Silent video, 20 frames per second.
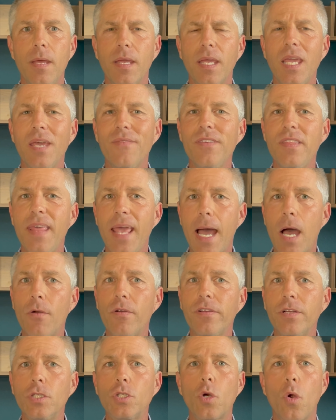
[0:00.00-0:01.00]
Given the
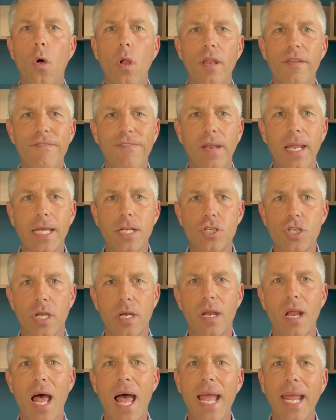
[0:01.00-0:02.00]
out-of-control
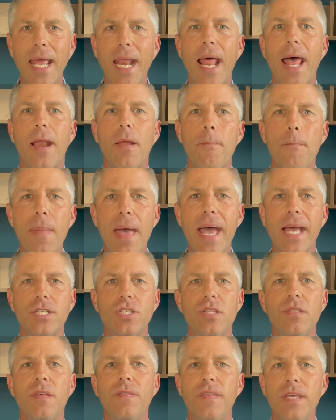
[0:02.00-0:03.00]
inflation, I cannot
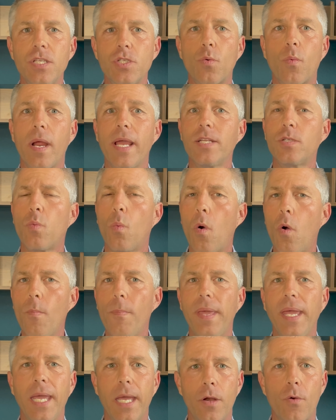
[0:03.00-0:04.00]
imagine that these rates won't
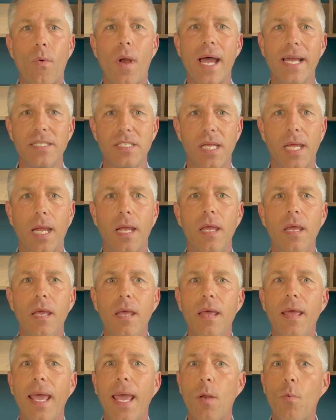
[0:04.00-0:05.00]
begin rising,
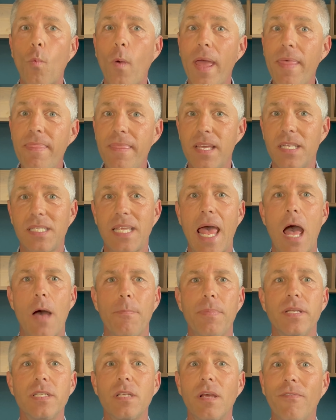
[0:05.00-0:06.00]
and when this
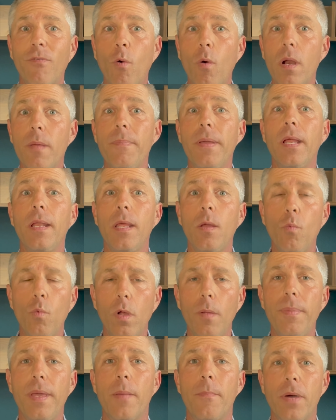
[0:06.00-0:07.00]
happens, affordability
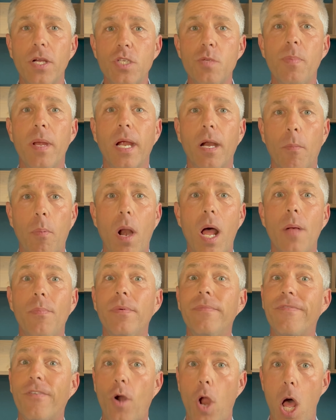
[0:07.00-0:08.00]
will be a much bigger
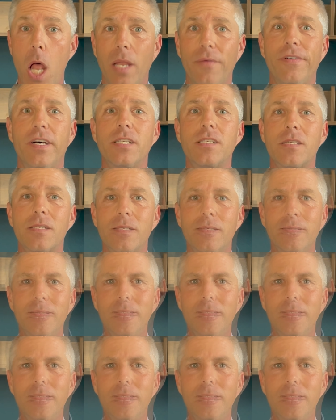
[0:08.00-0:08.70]
problem for all of us.